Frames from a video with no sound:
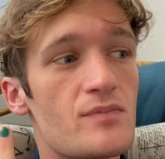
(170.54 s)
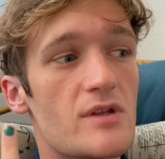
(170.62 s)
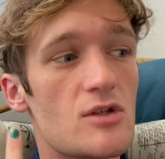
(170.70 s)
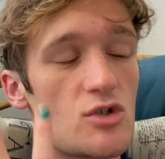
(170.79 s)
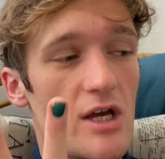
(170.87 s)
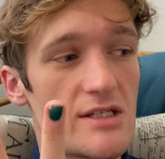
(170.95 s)

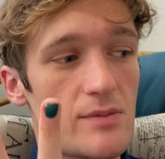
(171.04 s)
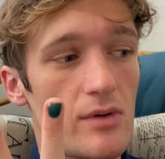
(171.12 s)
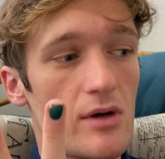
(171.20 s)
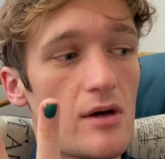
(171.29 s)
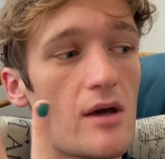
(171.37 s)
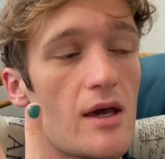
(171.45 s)

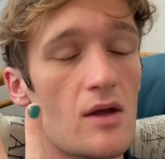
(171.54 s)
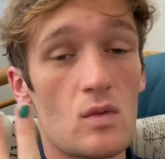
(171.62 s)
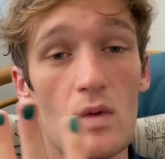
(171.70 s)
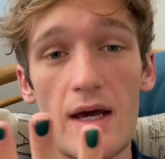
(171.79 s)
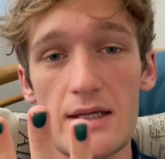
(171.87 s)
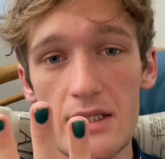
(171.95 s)
Jesper, and
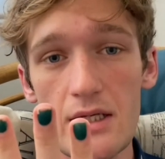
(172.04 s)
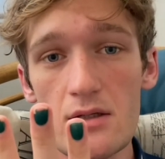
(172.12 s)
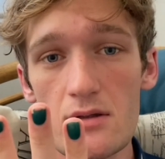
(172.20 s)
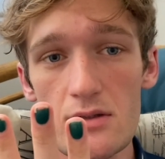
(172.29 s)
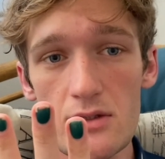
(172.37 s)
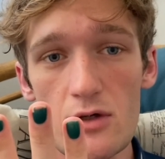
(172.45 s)

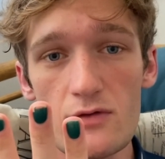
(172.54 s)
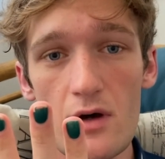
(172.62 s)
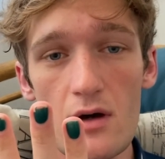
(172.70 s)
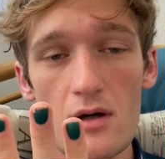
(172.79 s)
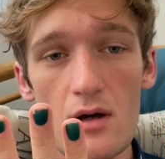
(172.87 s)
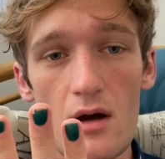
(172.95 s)
Wylan so
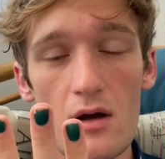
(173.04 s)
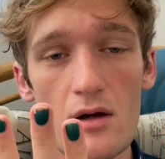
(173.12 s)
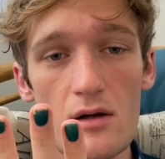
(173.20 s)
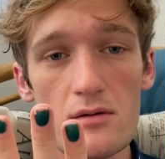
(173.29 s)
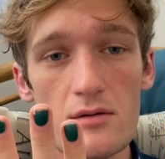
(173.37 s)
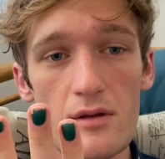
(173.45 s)
far
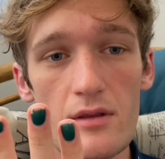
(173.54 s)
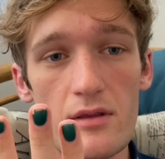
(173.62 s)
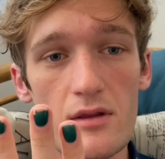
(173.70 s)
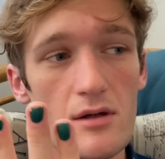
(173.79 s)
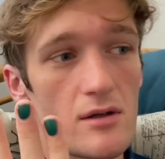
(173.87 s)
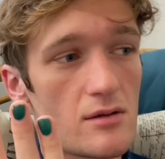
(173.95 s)
are
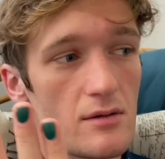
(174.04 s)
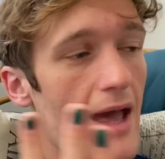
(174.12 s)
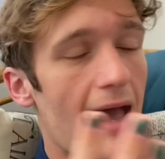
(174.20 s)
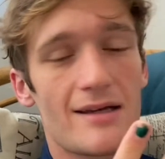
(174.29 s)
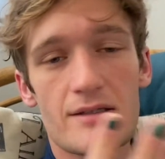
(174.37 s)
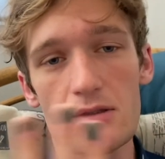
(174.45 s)
the,
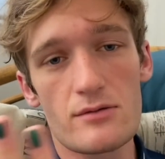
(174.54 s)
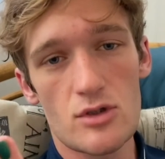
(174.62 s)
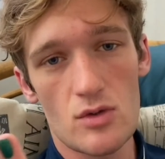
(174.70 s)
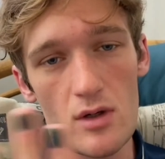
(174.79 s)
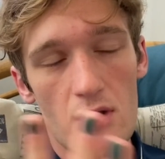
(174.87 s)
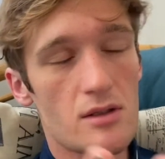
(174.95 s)
as
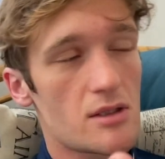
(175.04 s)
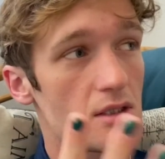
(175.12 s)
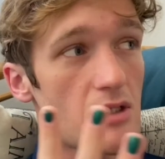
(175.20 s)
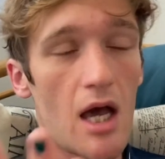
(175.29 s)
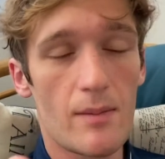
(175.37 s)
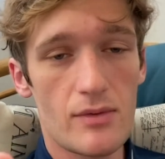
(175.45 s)
usual, the
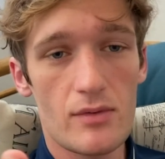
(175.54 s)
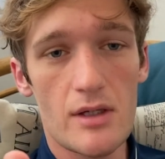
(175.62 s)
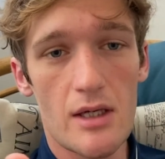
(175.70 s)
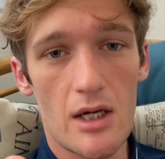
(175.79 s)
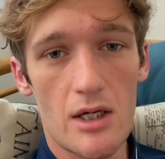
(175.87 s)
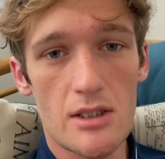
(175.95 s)
top three
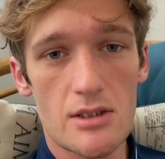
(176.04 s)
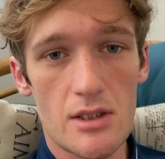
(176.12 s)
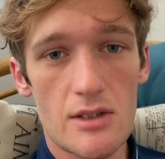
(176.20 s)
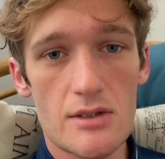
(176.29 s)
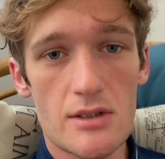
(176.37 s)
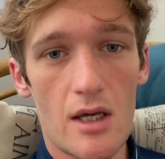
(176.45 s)

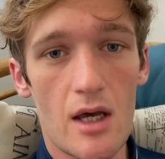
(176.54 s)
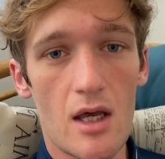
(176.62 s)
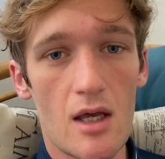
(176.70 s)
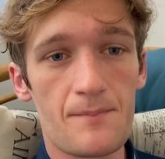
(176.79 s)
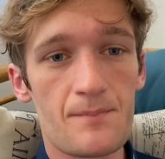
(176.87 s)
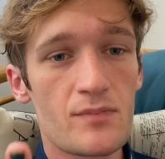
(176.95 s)
characters.
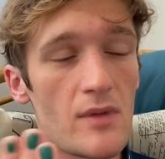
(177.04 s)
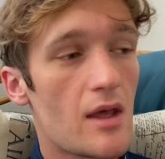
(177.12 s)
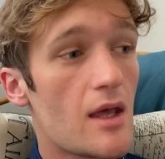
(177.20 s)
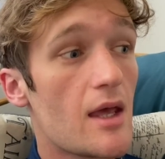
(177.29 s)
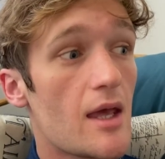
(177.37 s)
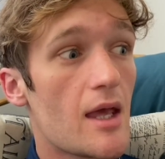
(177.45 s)
Um,
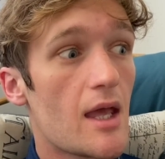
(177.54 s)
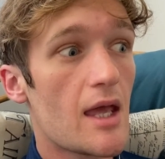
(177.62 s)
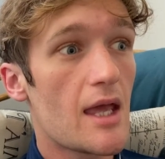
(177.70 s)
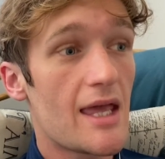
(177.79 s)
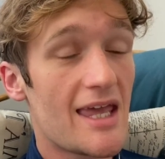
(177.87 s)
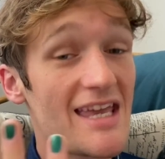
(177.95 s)

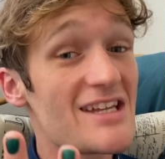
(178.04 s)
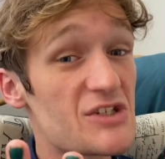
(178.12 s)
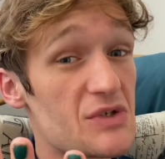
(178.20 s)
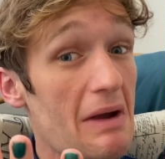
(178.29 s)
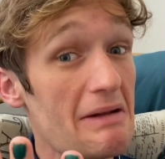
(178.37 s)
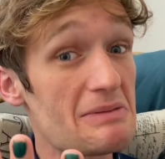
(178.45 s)

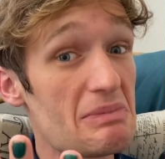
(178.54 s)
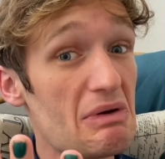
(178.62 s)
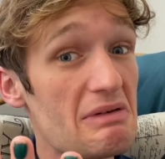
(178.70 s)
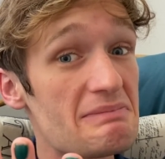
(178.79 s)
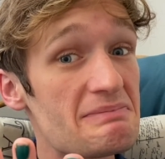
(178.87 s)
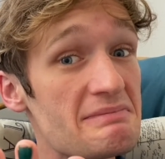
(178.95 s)

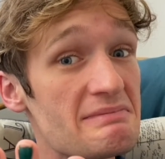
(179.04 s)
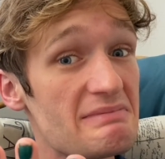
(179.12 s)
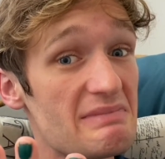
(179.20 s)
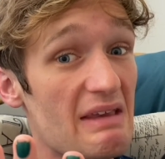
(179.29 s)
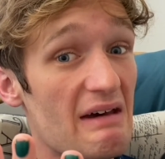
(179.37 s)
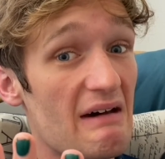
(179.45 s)
incredible.
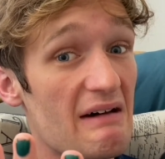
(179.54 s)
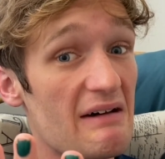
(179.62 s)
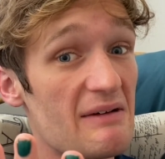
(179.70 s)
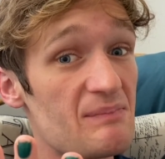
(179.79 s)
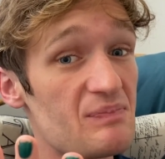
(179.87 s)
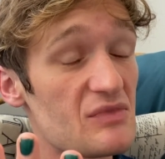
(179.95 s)

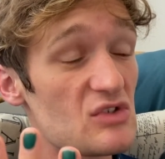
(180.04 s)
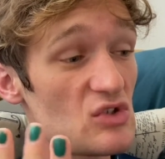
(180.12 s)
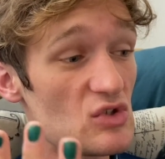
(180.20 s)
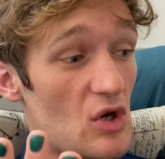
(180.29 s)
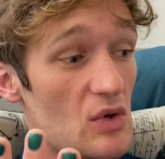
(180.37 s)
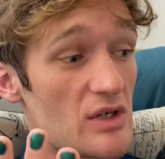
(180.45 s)
Um,
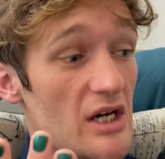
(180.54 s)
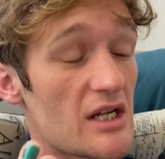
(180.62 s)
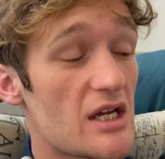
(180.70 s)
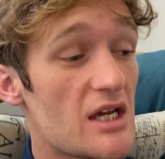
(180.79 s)
so good.